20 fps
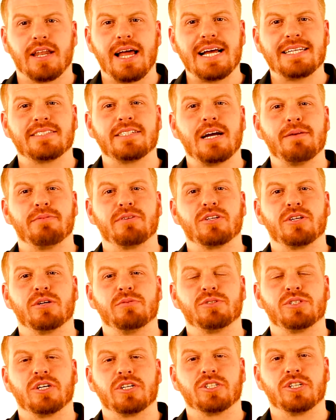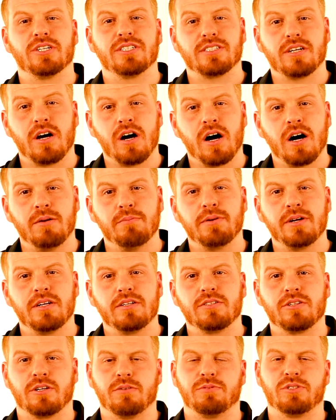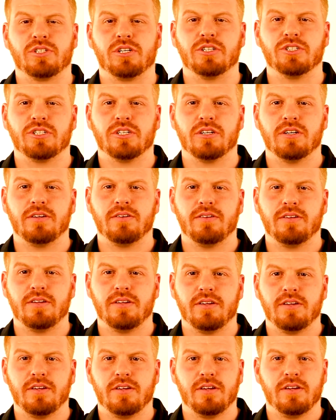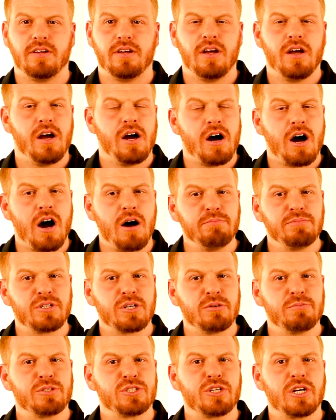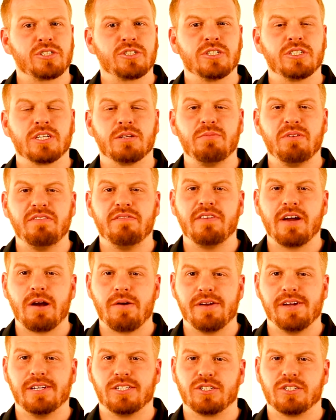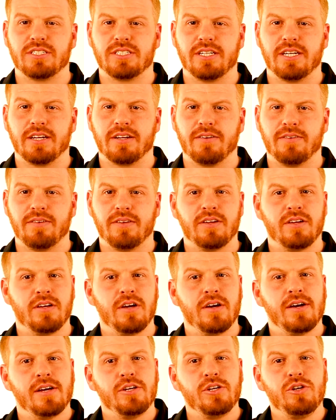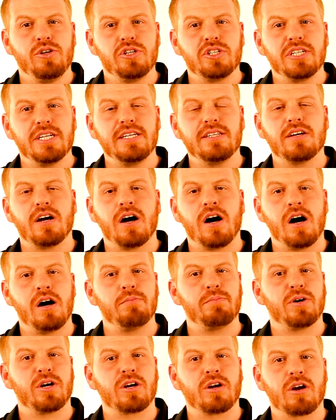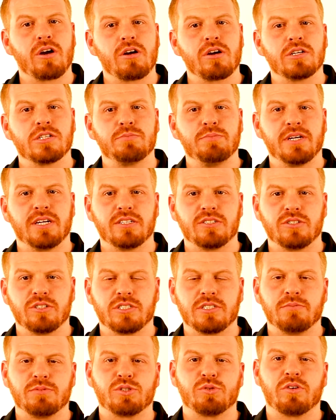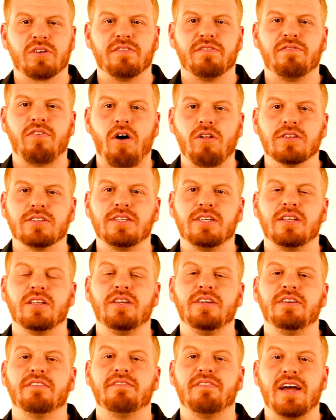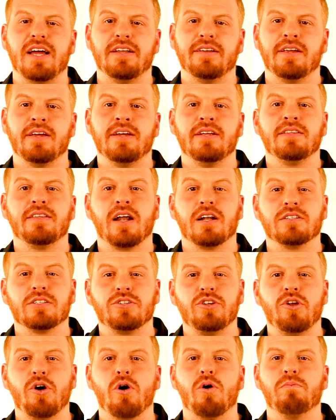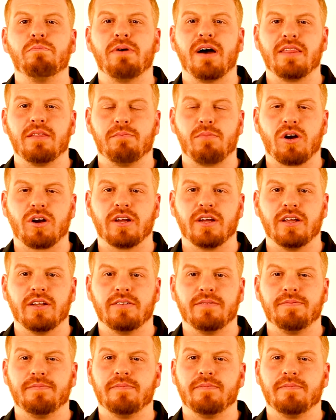Last type of term structure is a hump term structure. Hump term structures can be very interesting. Usually the hump occurs because there's some sort of volatility event that is known by the market.